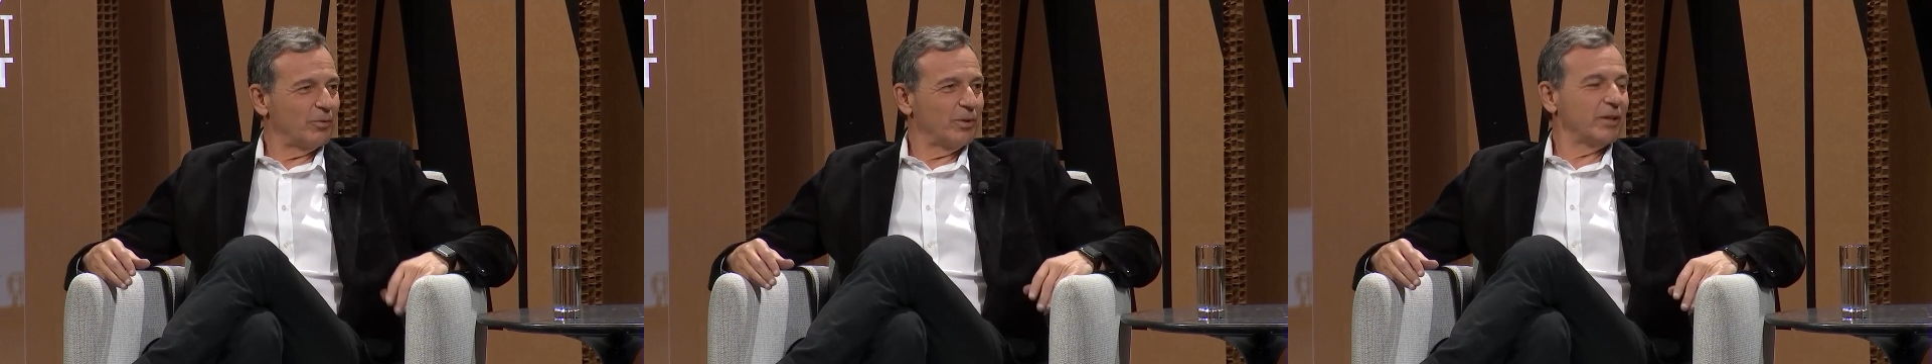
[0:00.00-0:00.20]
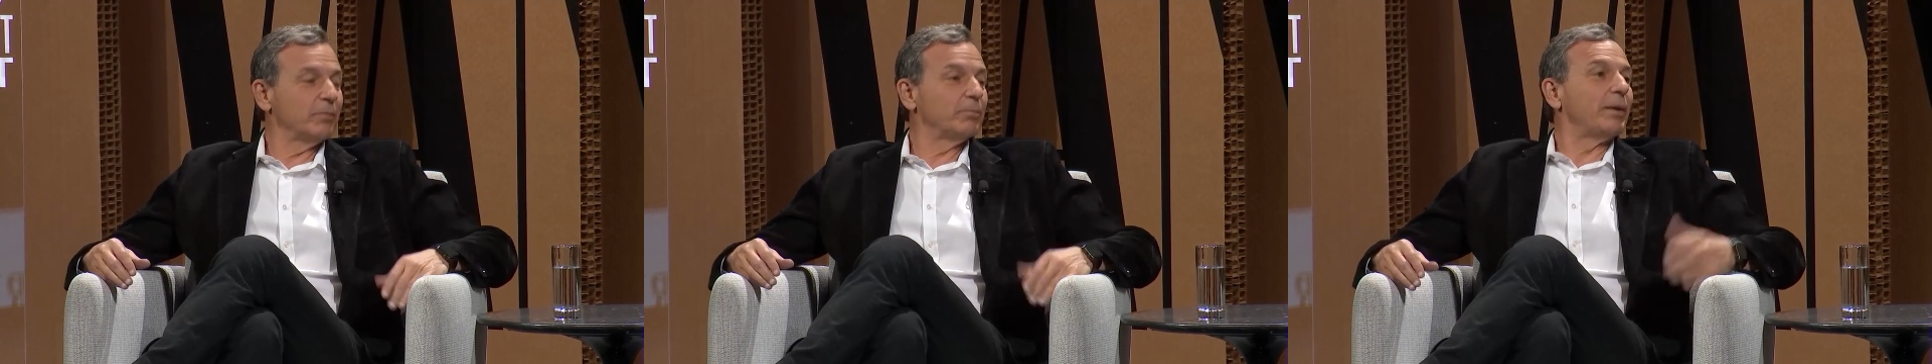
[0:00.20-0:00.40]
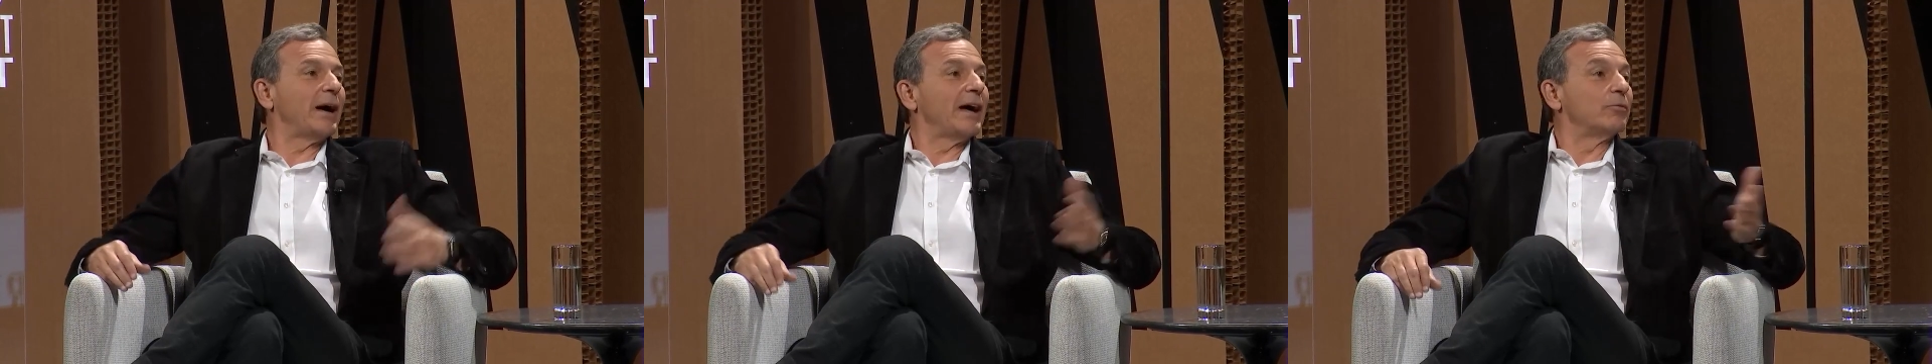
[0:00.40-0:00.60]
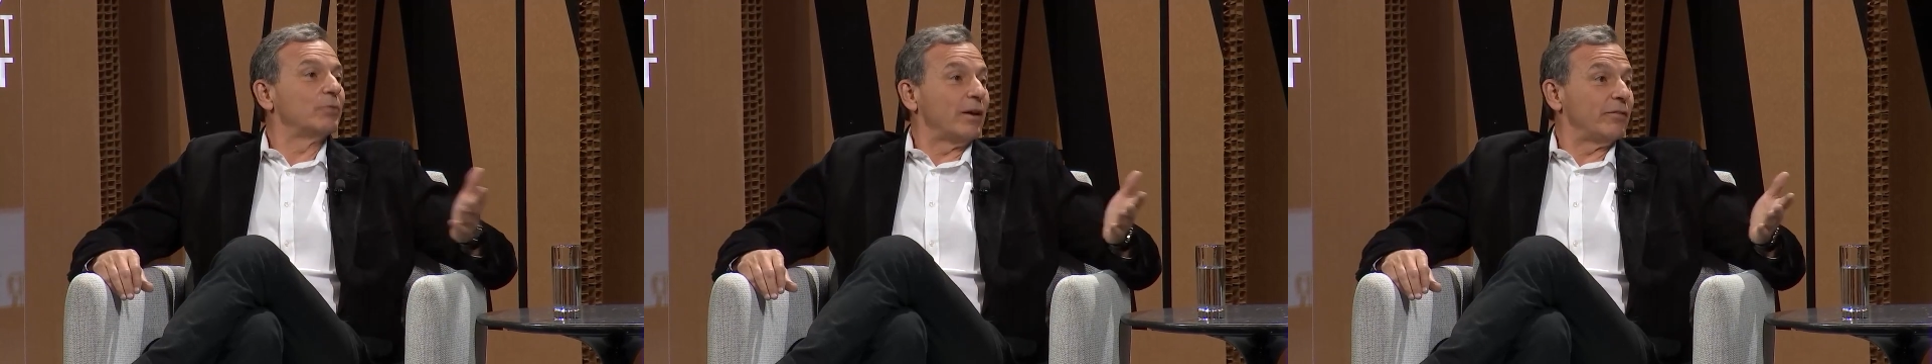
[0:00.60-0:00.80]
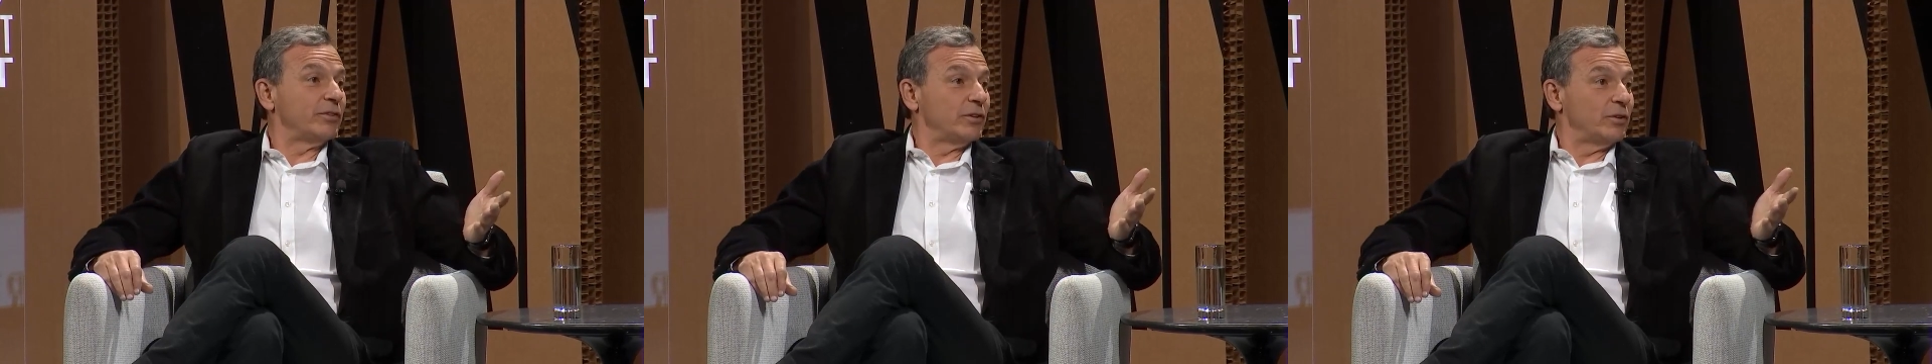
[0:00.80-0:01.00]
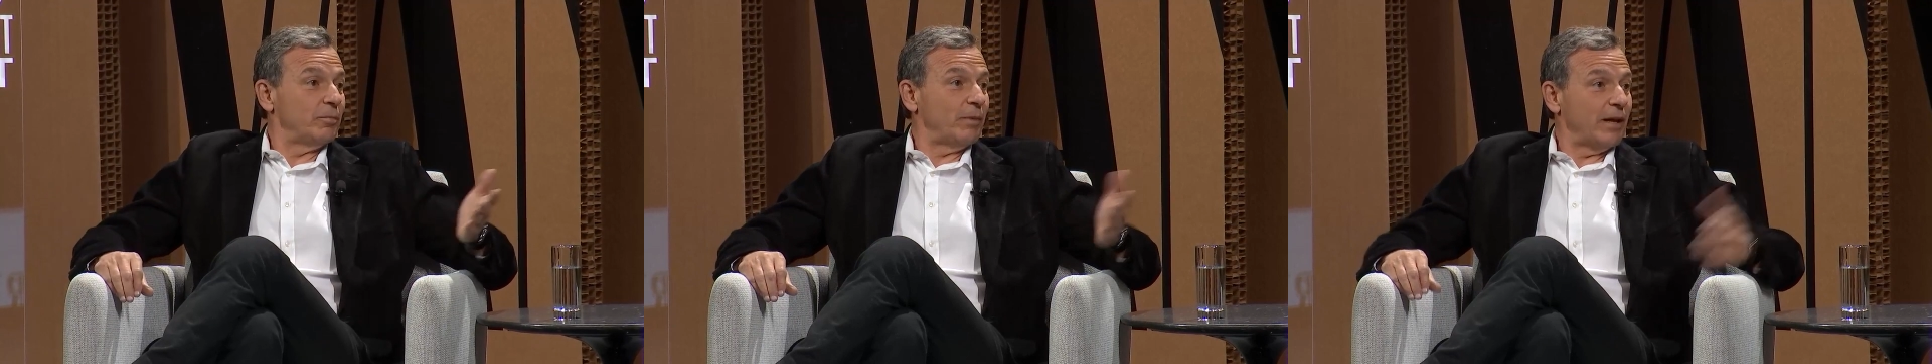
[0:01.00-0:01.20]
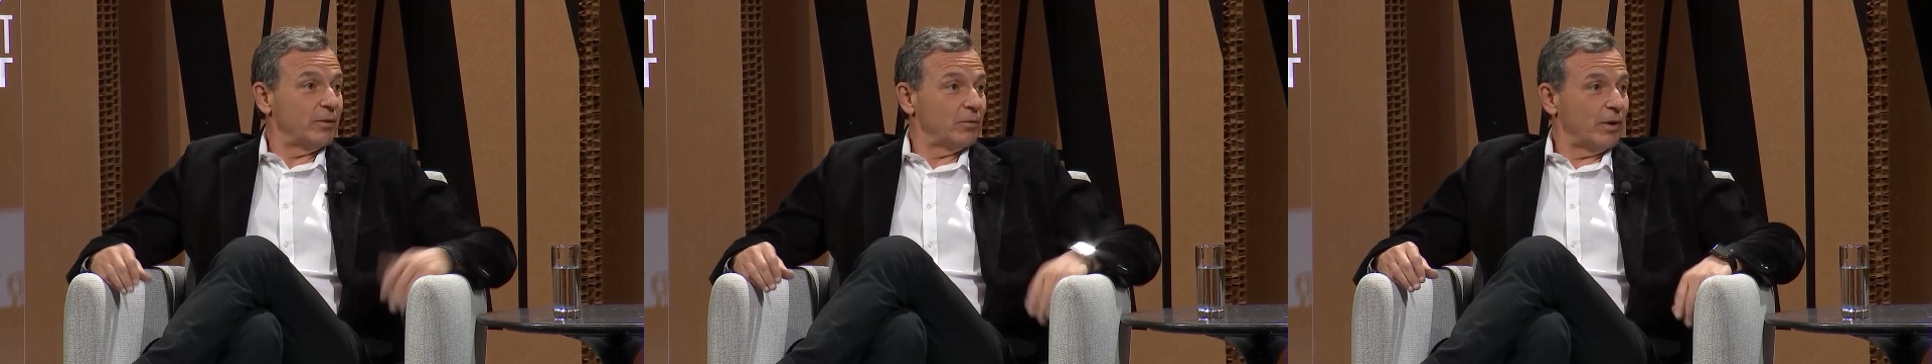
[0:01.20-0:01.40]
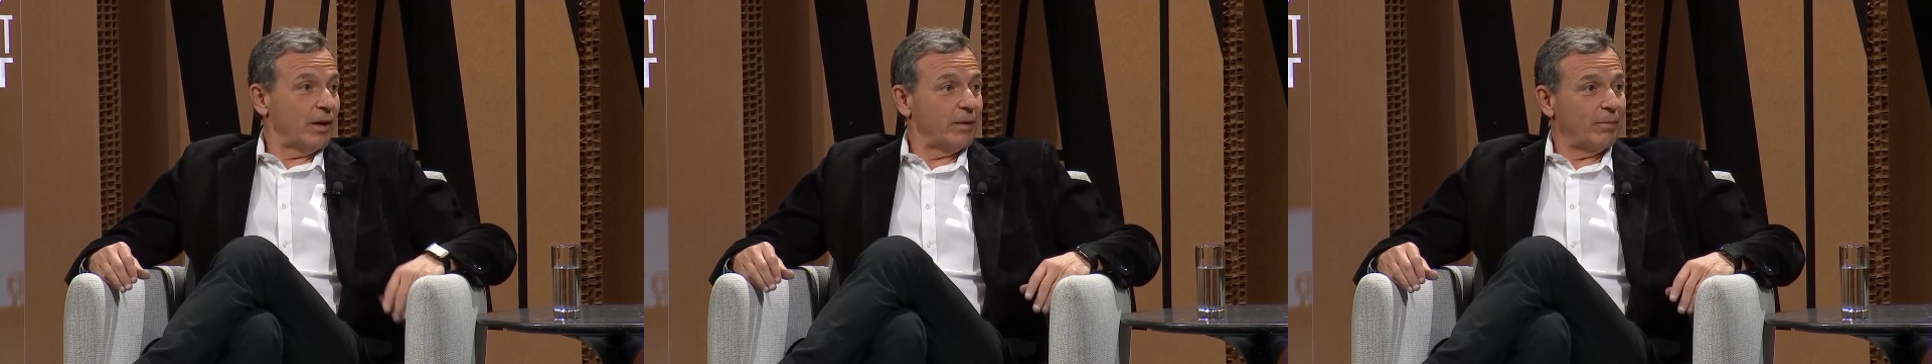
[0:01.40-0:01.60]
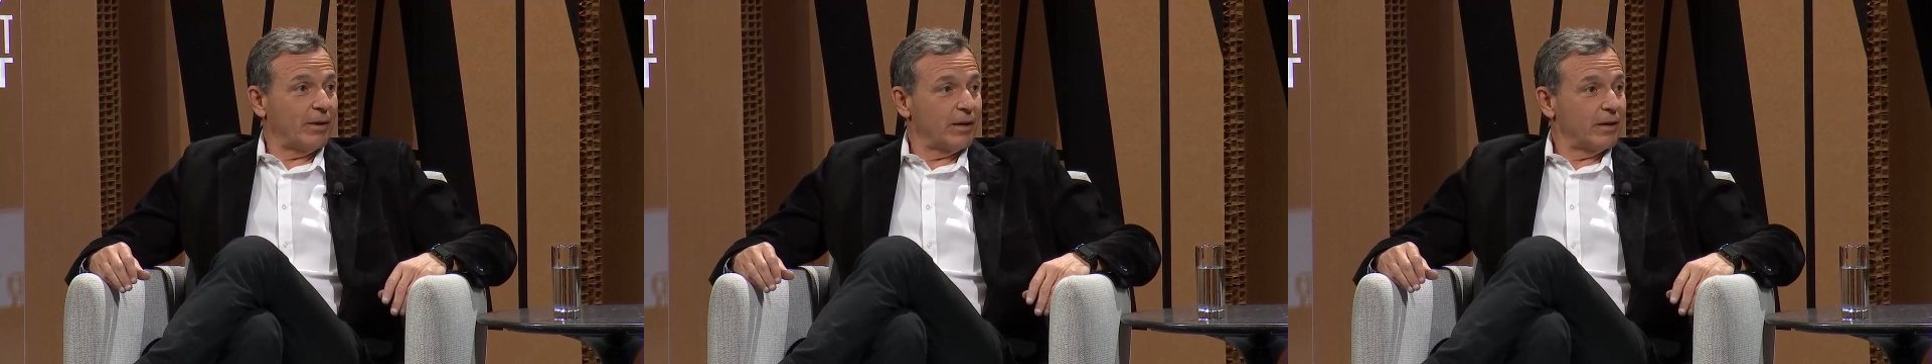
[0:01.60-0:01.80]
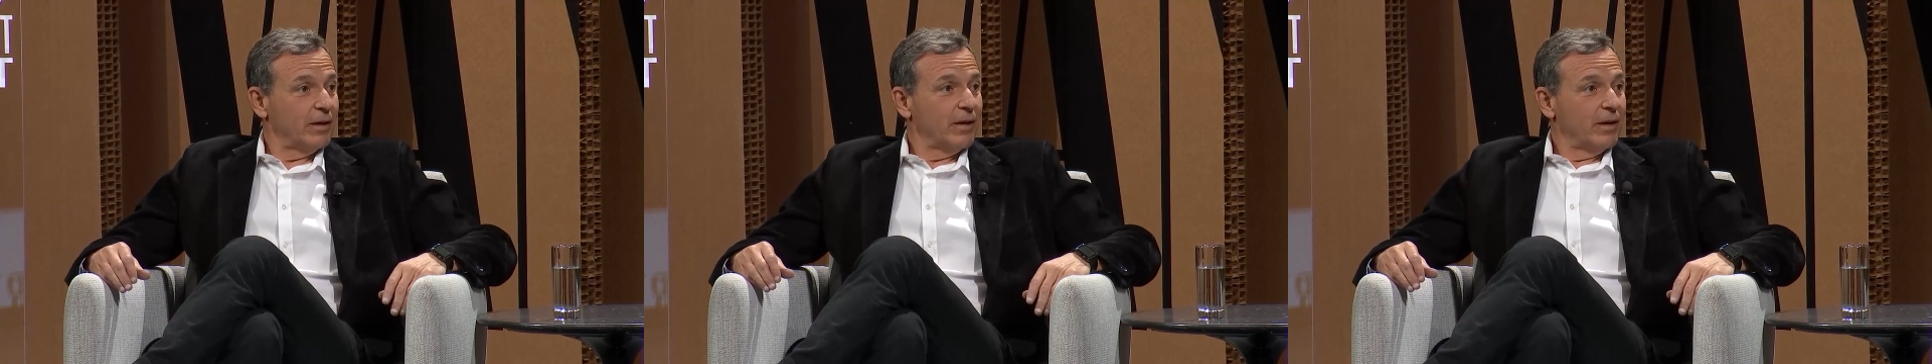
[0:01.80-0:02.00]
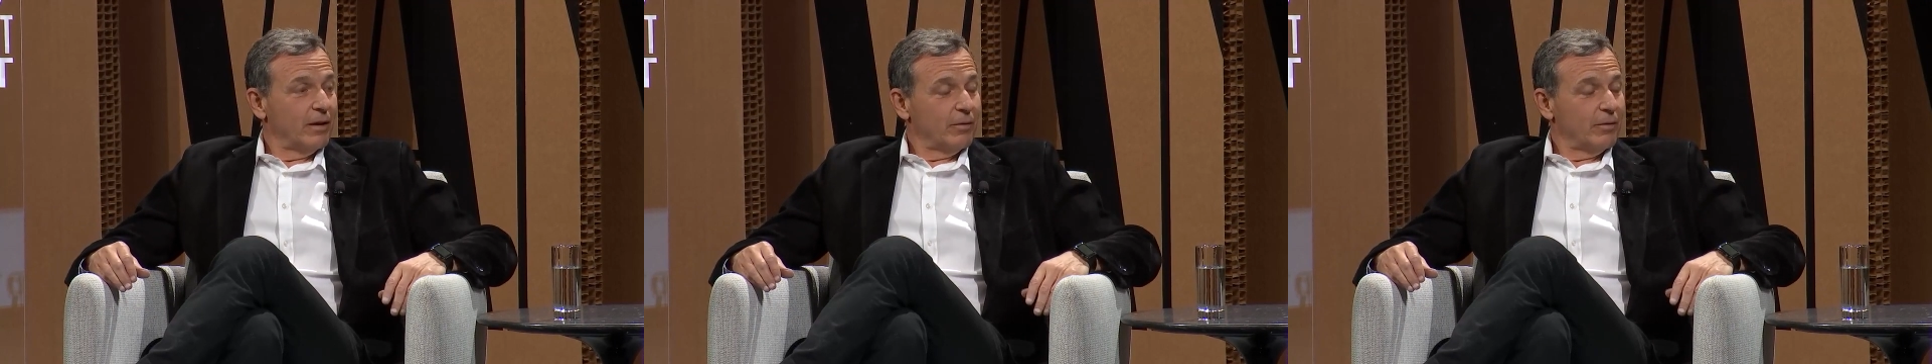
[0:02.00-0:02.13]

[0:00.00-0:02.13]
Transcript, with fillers: Yeah. We could buy revenue, by the way, by